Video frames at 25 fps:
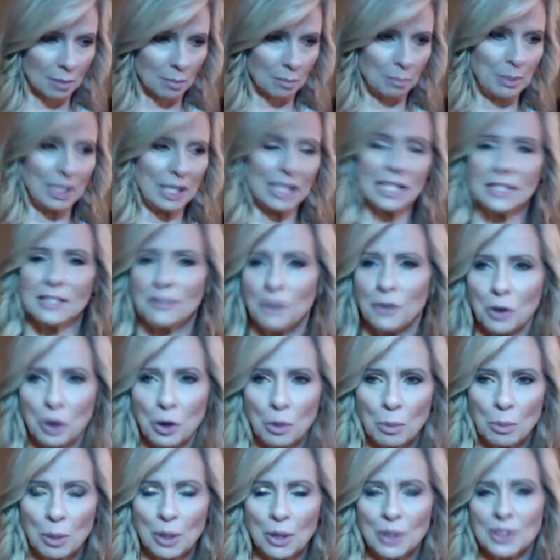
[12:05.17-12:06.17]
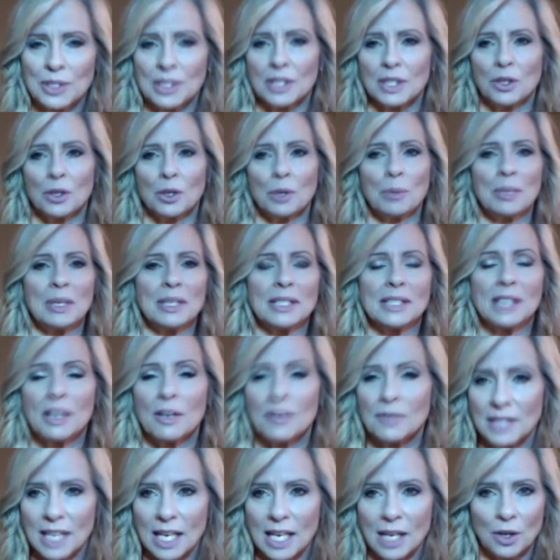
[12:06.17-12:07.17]
be a difficult person or be
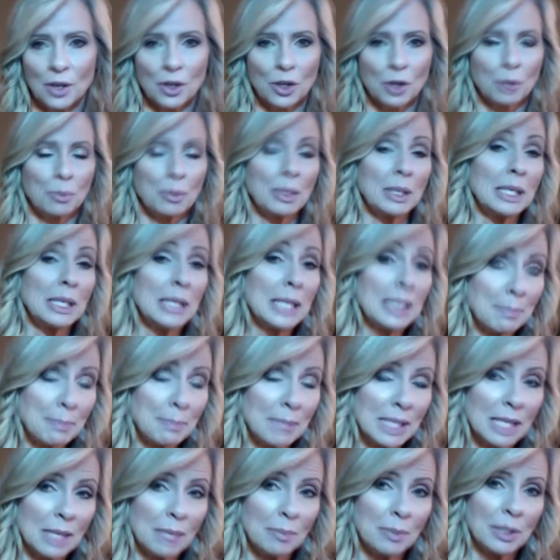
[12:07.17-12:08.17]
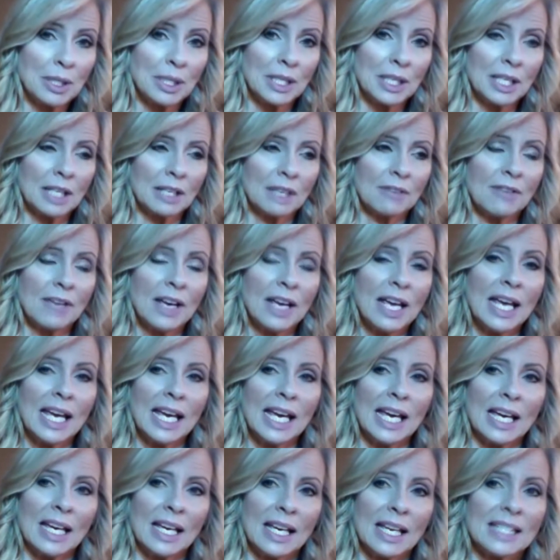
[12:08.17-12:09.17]
self-centered or be manipulative
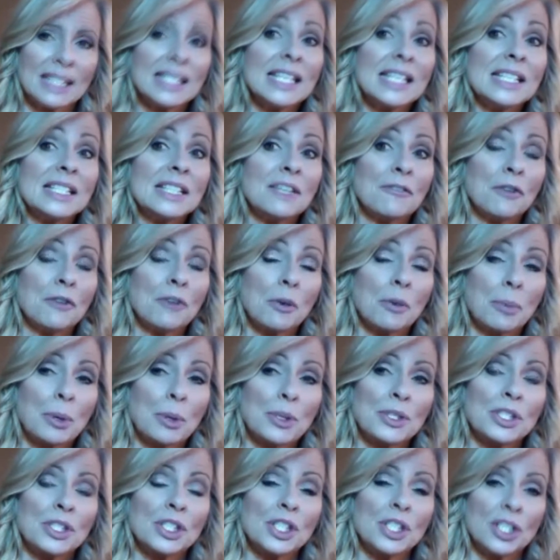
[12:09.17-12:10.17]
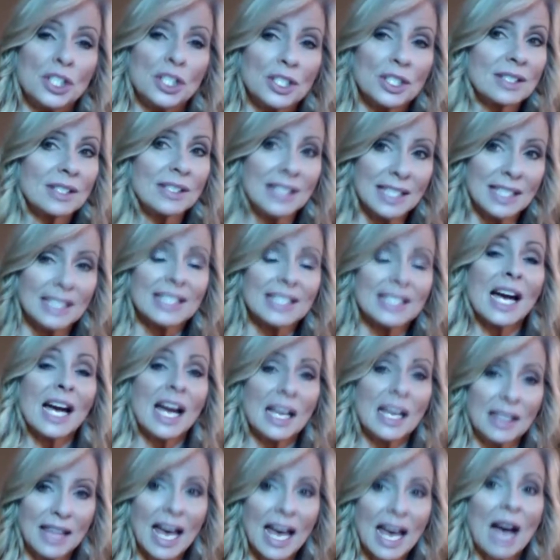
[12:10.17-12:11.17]
it's easy for a person to just
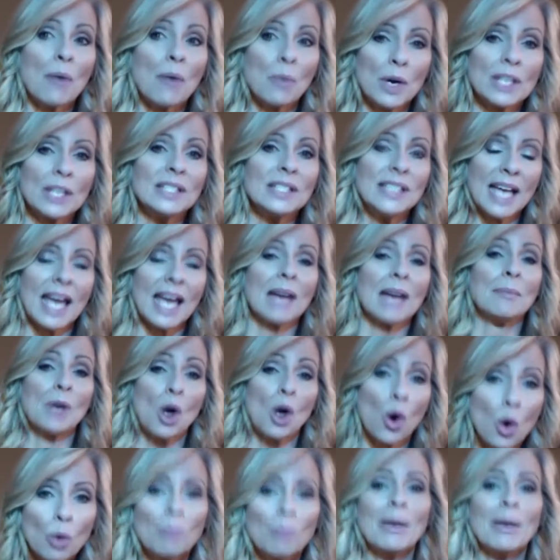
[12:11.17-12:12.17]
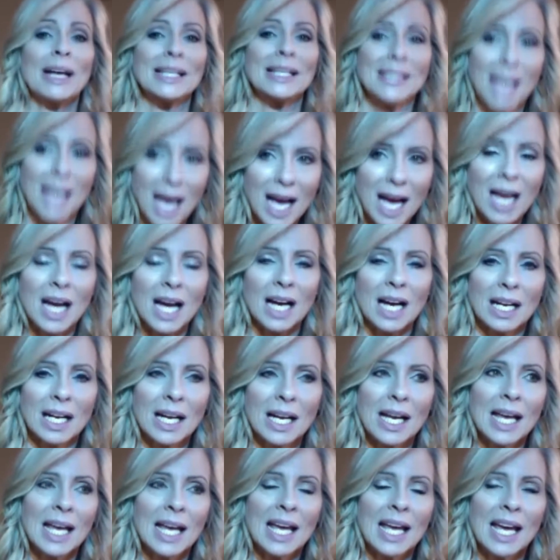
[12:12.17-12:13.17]
decide that one day i'm going to hold my tongue
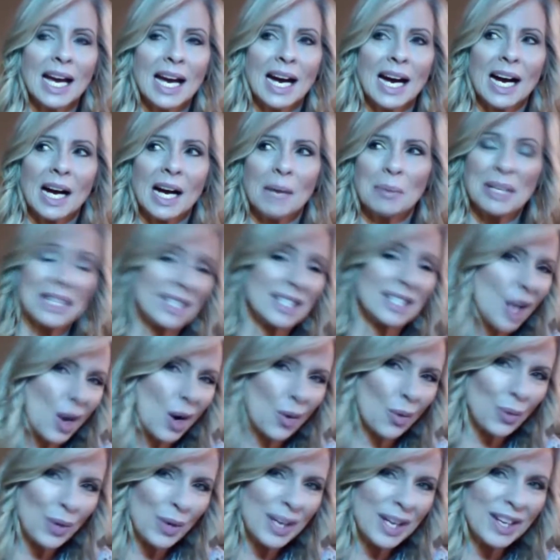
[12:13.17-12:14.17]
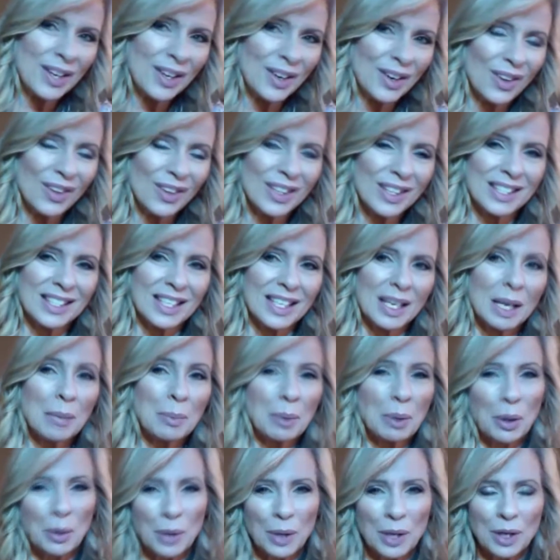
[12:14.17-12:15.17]
uh, but it's not real it's a
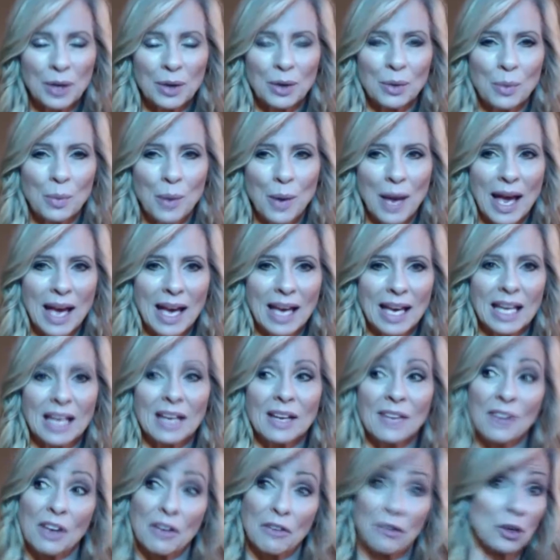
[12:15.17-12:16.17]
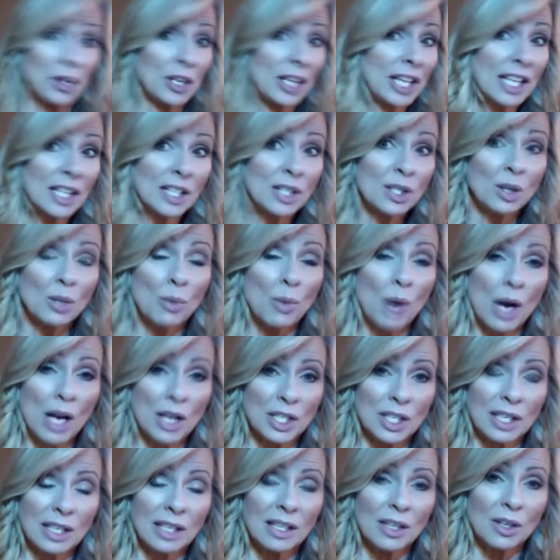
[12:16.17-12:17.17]
hypocritical way and if your kids are
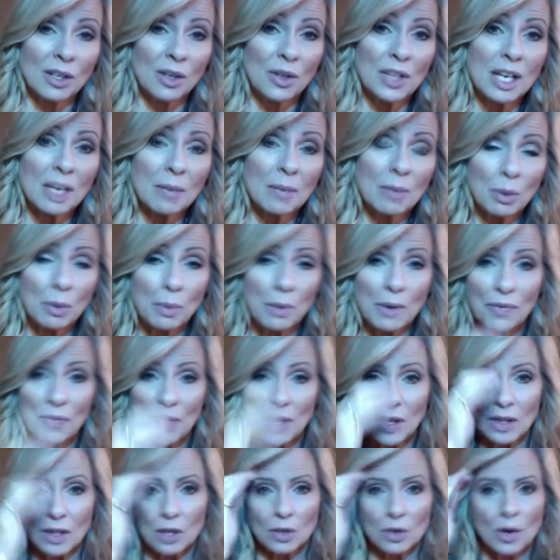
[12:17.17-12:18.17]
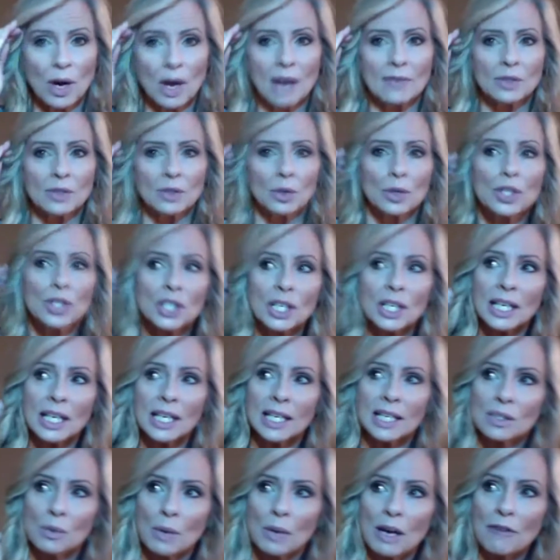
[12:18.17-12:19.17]
watching you know the number one thing that drives christian
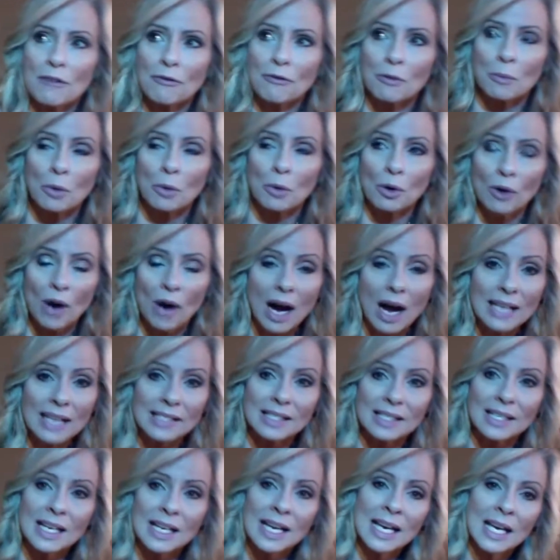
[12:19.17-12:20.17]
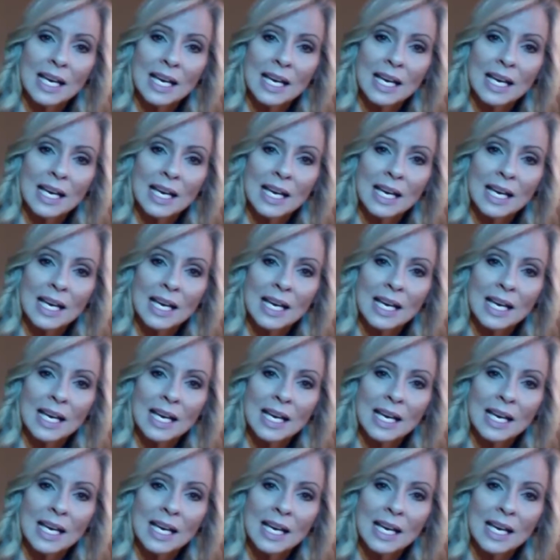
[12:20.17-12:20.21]
kids away from christ